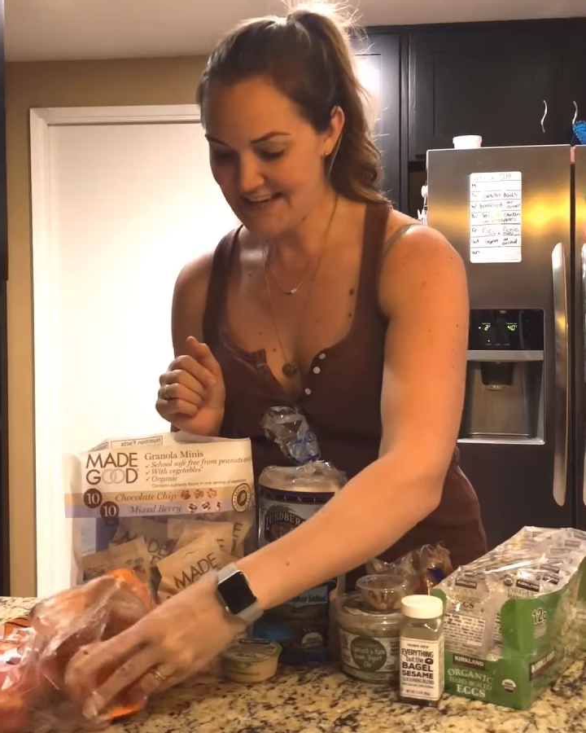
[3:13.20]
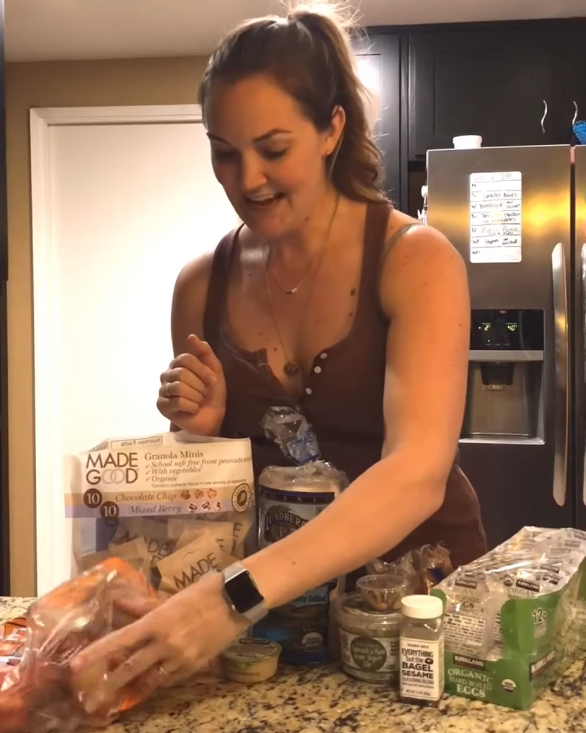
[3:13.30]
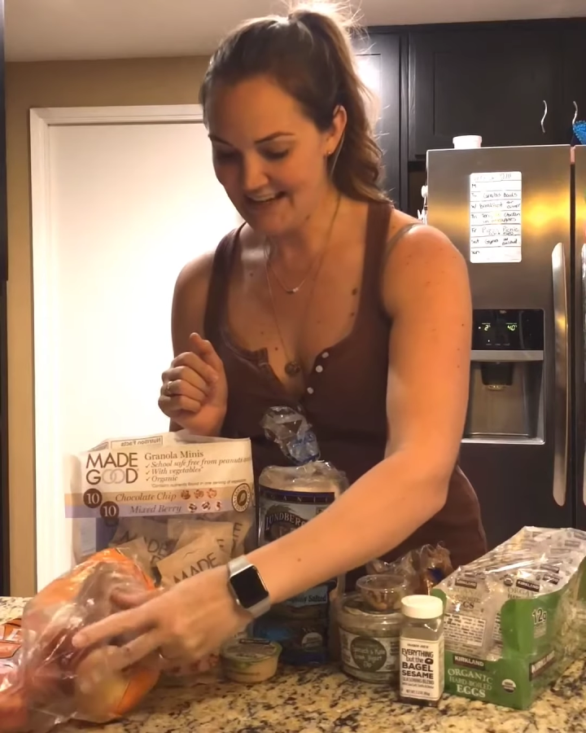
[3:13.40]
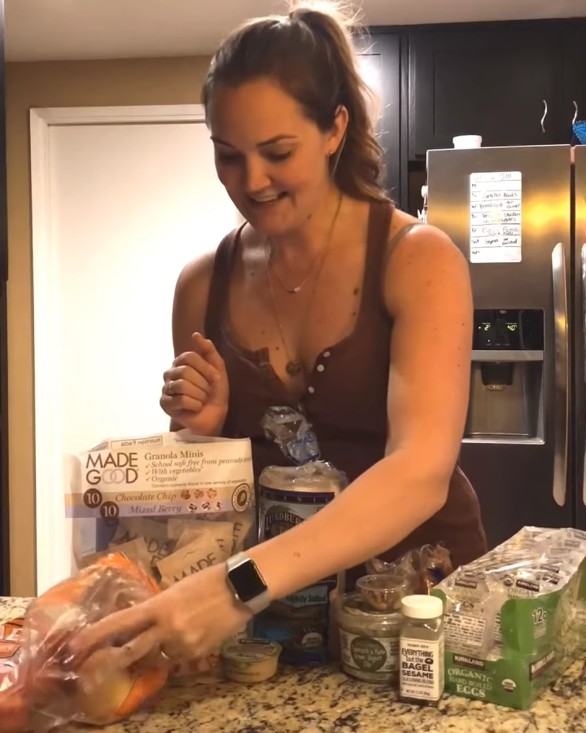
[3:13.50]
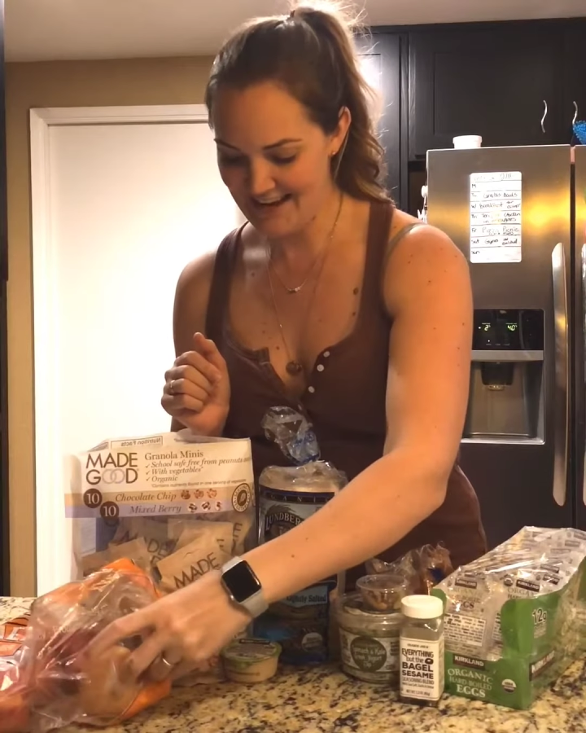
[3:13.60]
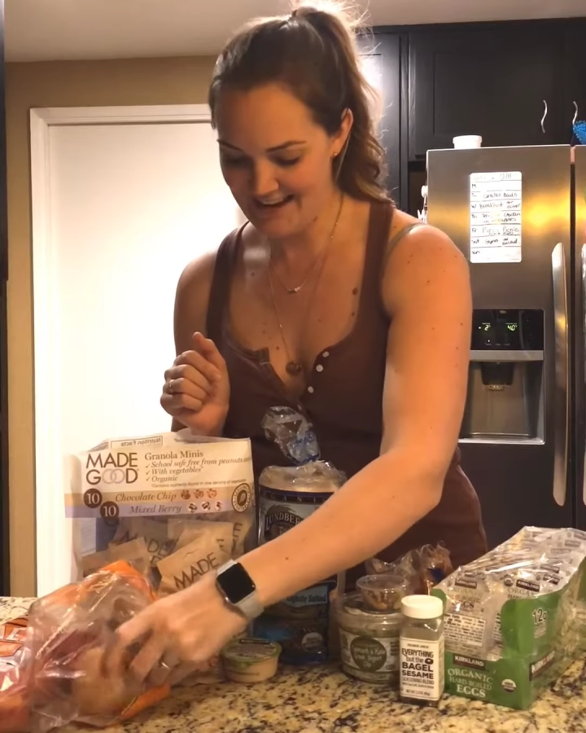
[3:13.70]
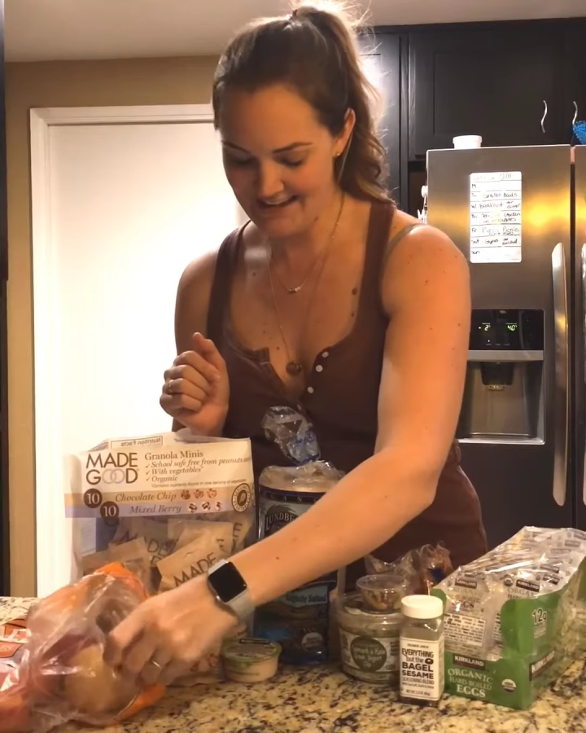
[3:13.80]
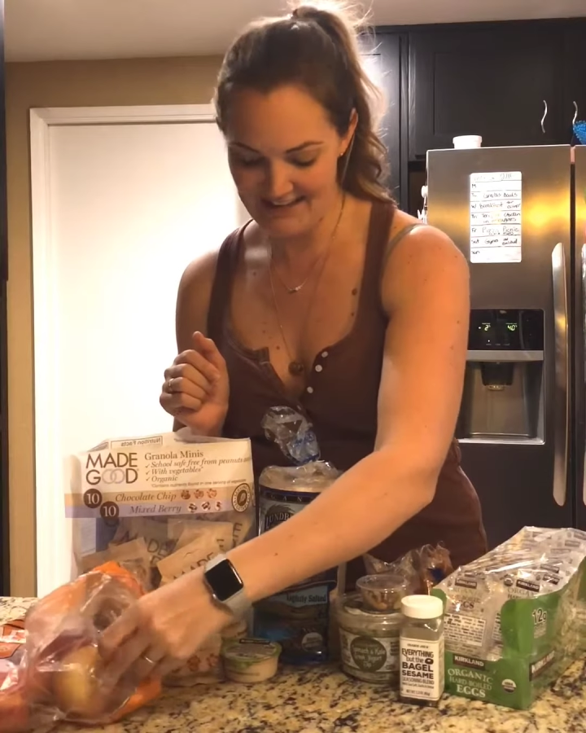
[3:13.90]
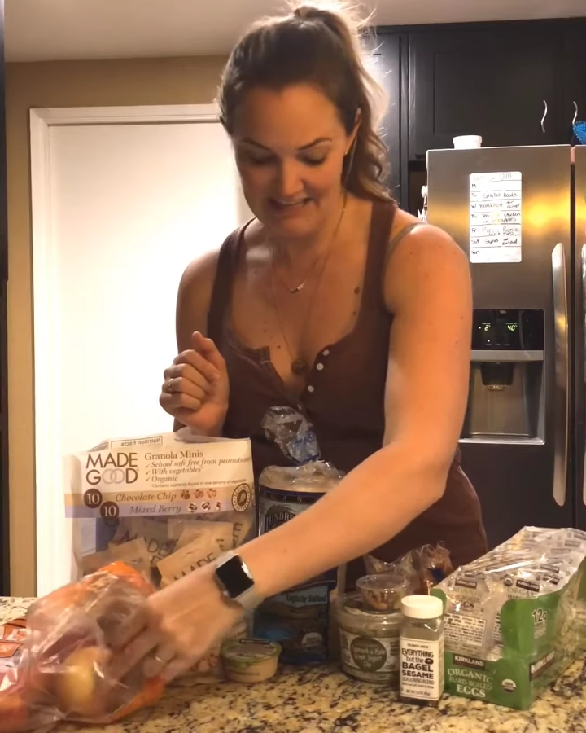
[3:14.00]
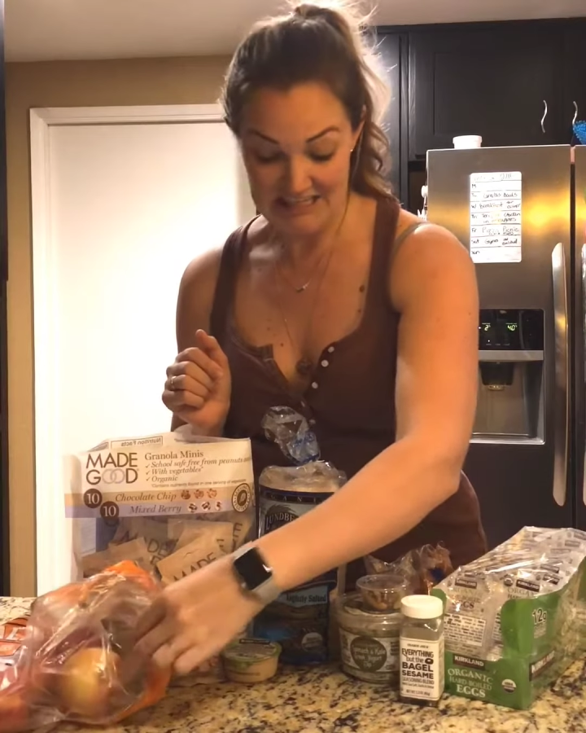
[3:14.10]
Snacks
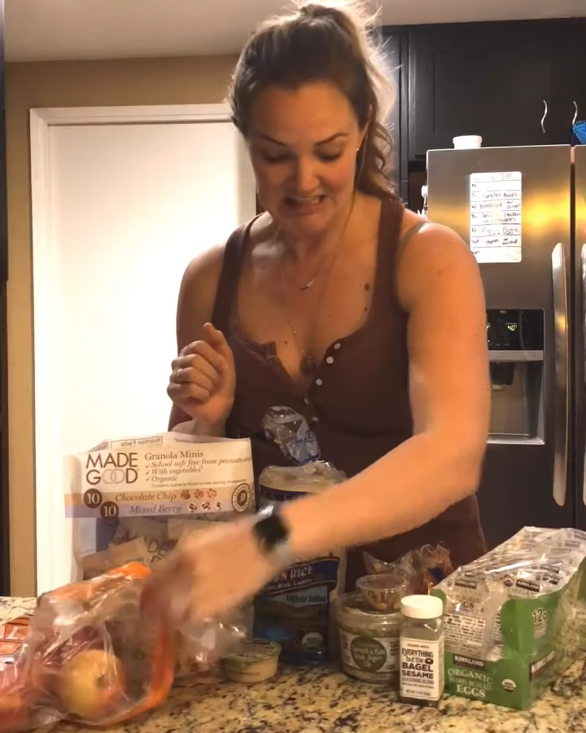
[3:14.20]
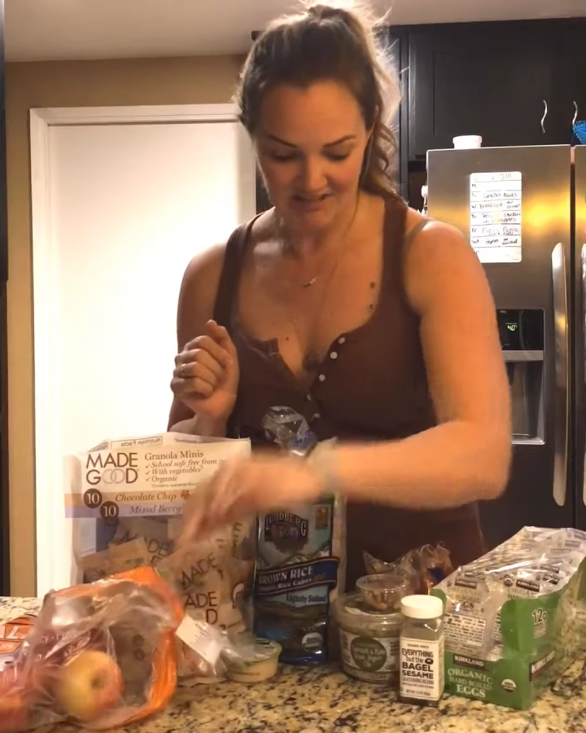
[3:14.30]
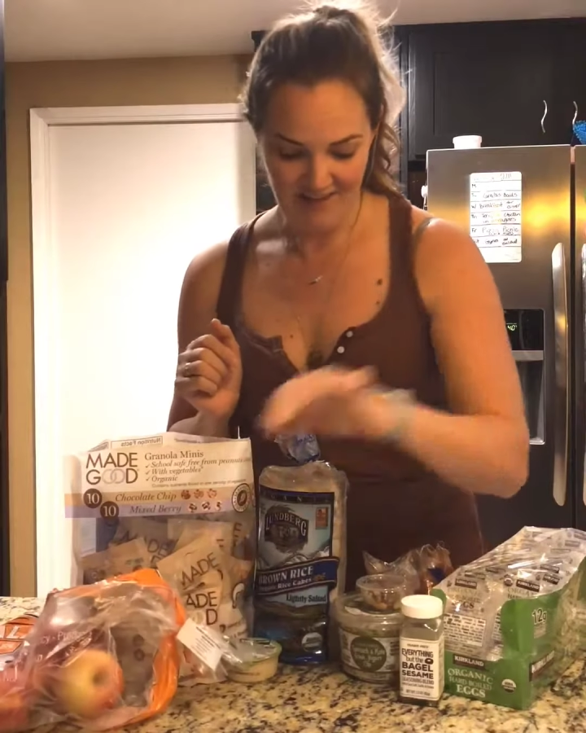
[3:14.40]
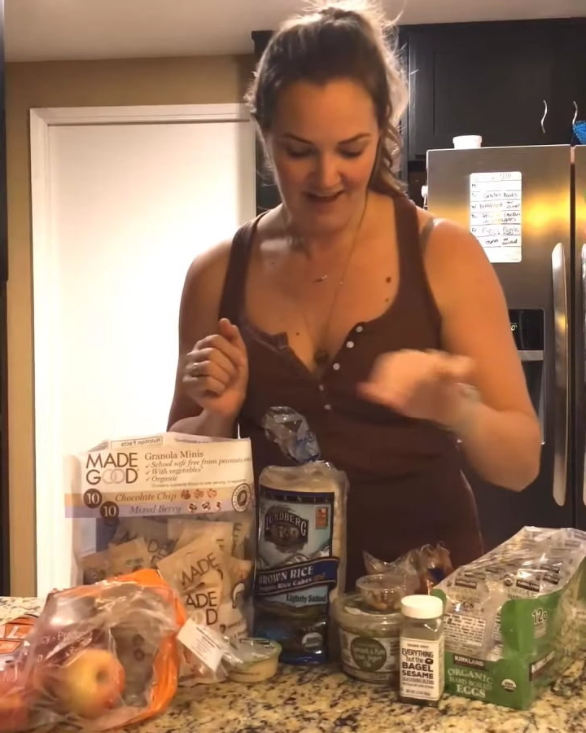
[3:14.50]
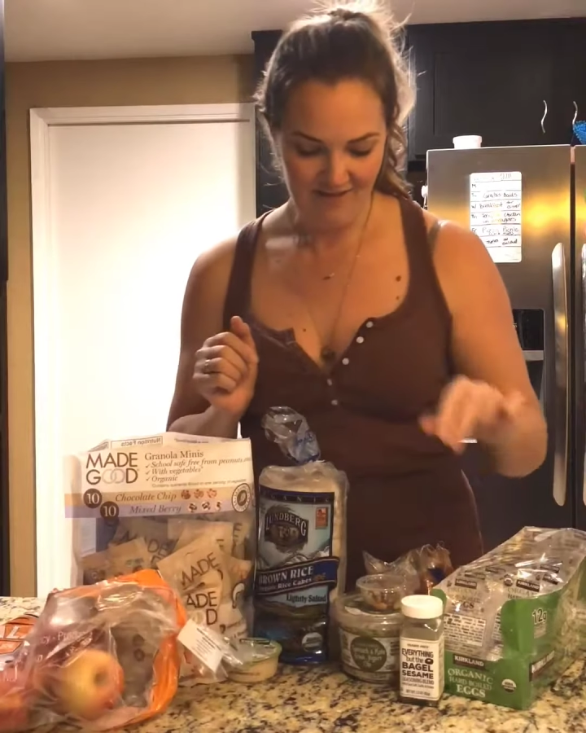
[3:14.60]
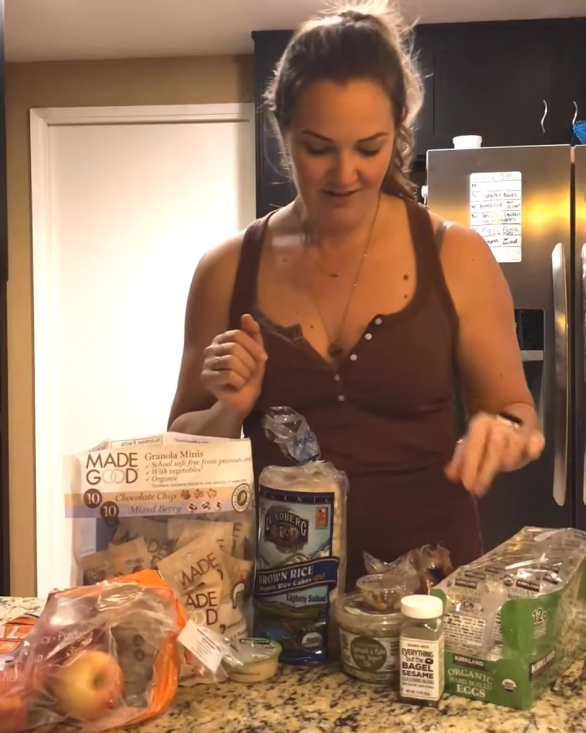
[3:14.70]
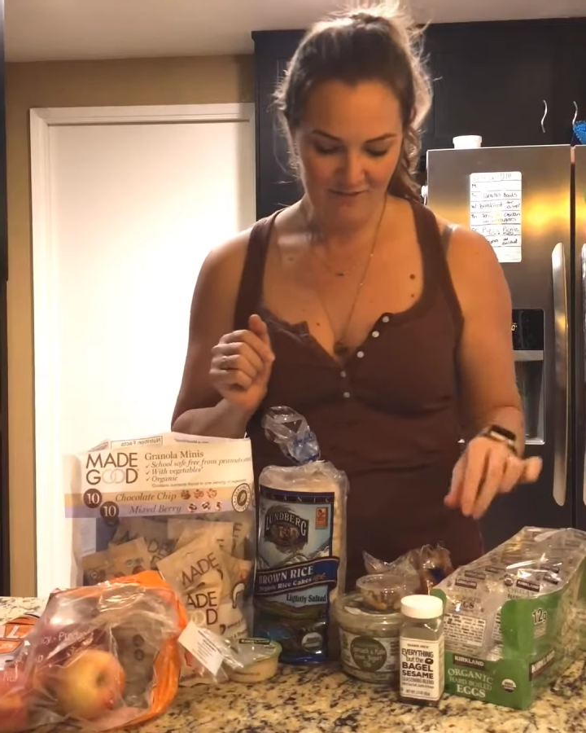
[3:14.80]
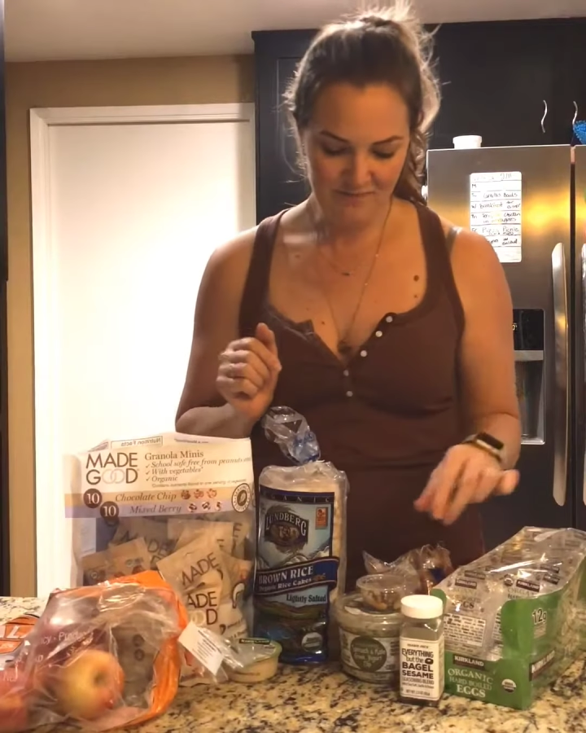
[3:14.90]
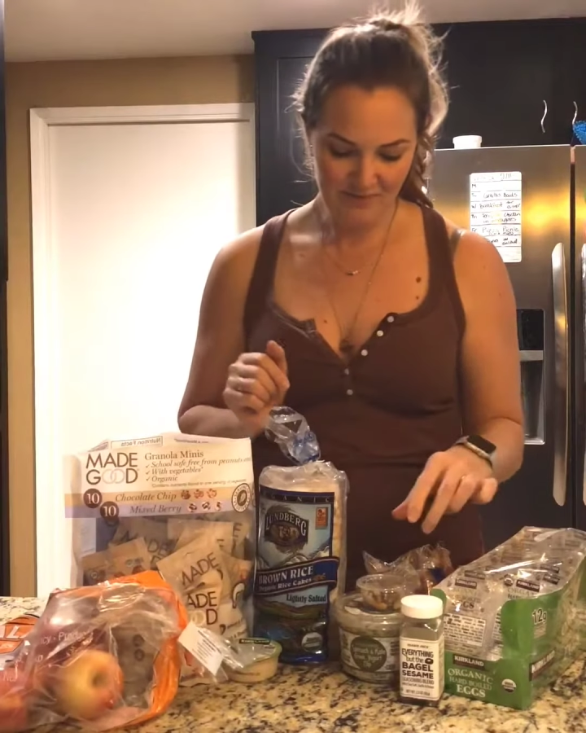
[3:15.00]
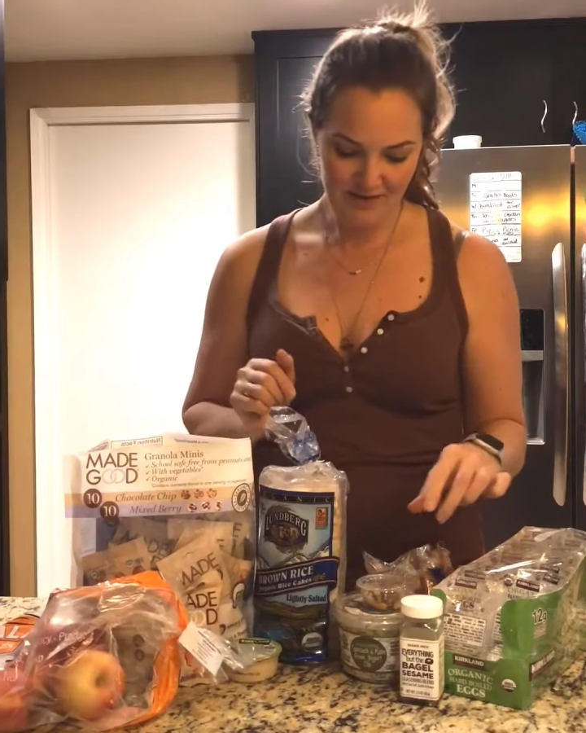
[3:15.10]
and cleanse survival.